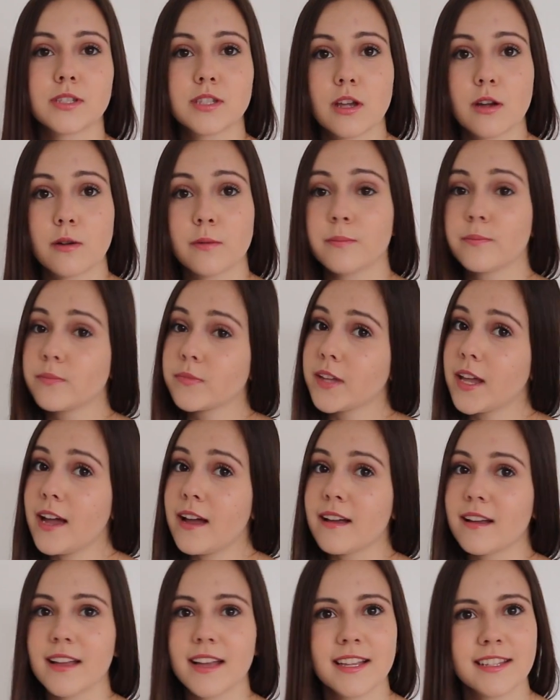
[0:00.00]
So
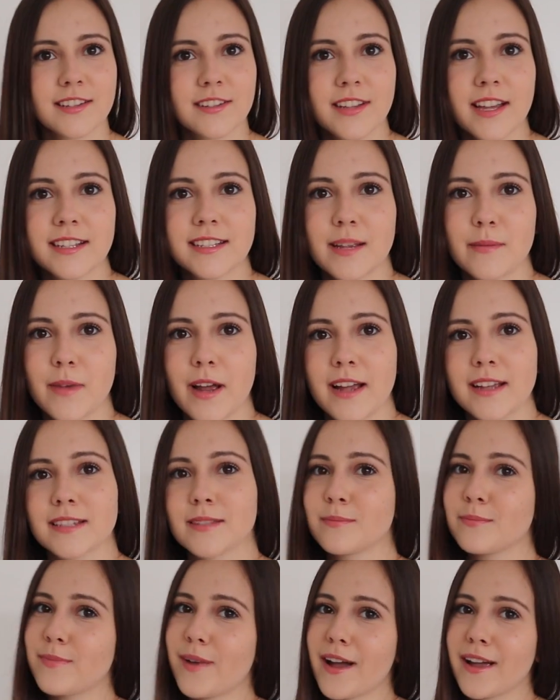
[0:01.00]
yeah, until next time
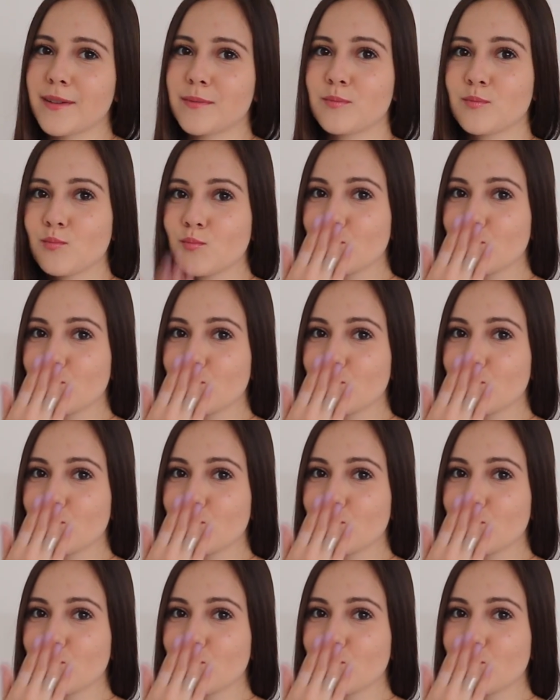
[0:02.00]
guys, bye.